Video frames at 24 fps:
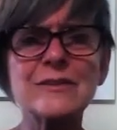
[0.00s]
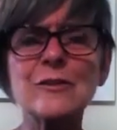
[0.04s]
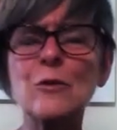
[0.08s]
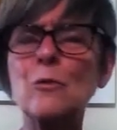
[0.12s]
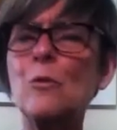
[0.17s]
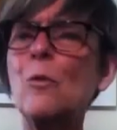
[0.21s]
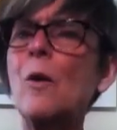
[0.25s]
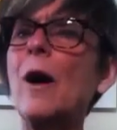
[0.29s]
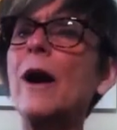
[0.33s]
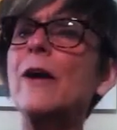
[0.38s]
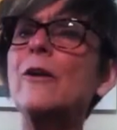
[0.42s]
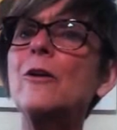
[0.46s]
So
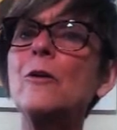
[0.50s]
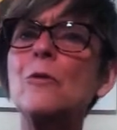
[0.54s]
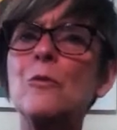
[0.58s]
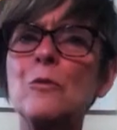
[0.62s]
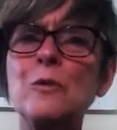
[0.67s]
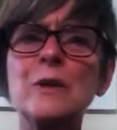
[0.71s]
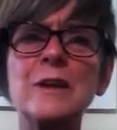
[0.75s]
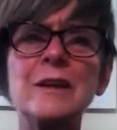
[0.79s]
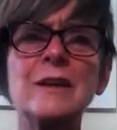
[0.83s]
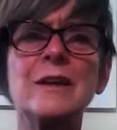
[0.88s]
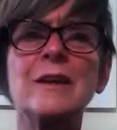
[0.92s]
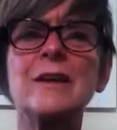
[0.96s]
why don't
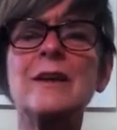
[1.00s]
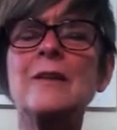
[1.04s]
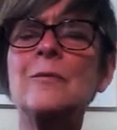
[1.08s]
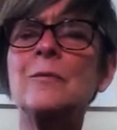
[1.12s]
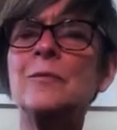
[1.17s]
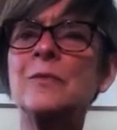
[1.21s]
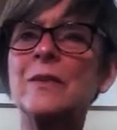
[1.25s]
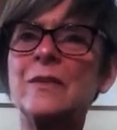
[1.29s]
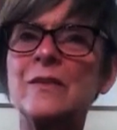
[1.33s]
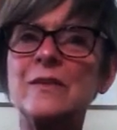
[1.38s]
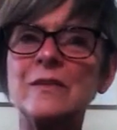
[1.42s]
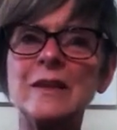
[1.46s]
we
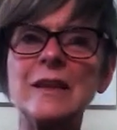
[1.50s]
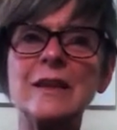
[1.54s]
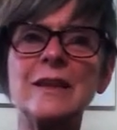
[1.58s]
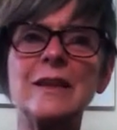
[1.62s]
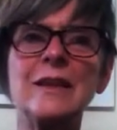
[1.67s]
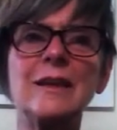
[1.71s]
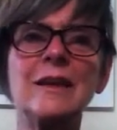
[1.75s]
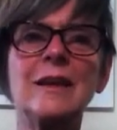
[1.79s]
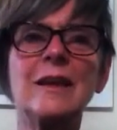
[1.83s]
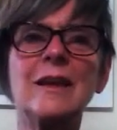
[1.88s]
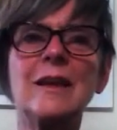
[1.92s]
see